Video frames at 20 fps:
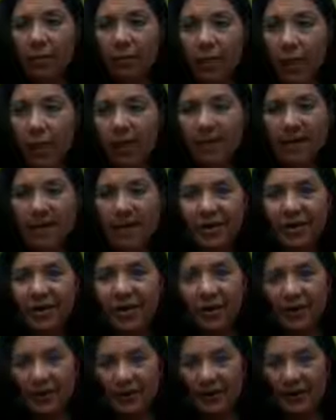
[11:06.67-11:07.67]
important
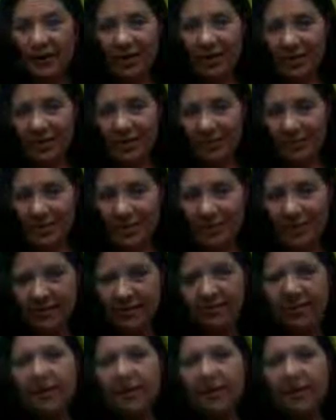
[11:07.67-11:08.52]
role in this.